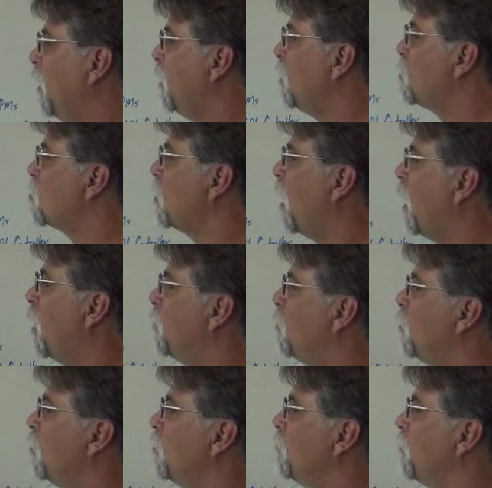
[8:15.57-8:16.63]
eight inch
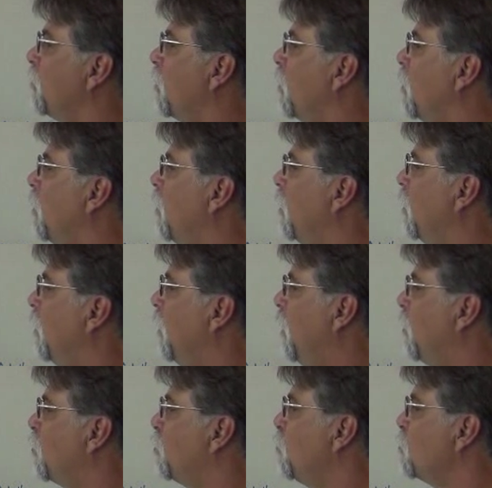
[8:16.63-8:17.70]
diameter
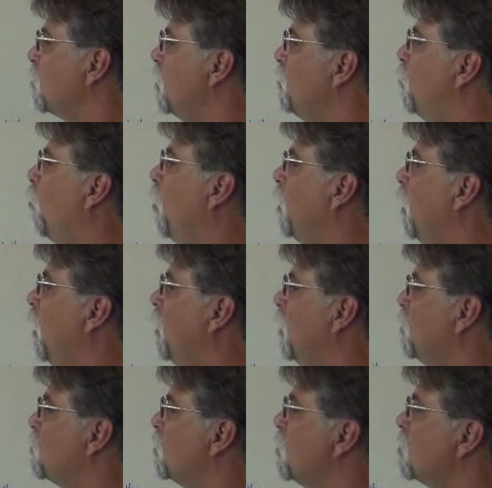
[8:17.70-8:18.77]
and thirteen point eight
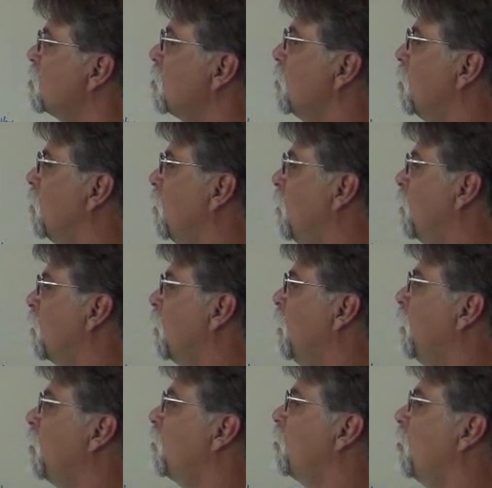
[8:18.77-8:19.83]
inches in
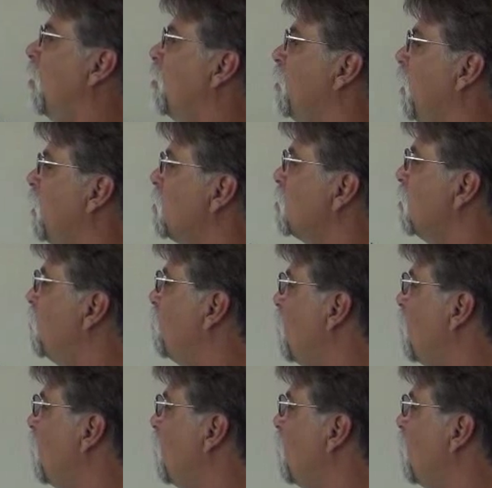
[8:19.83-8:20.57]
length on the A C